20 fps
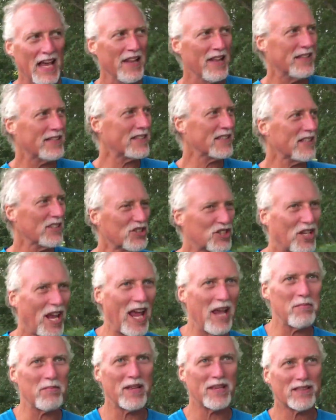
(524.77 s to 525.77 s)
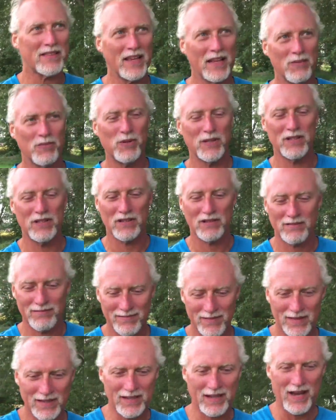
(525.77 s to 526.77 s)
This is a shame that they wouldn't
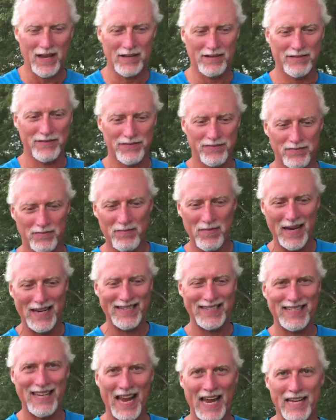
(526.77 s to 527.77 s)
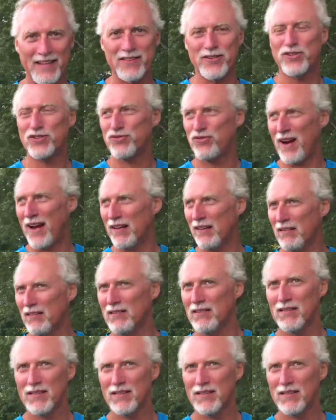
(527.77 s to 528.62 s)
kind of maintain the trail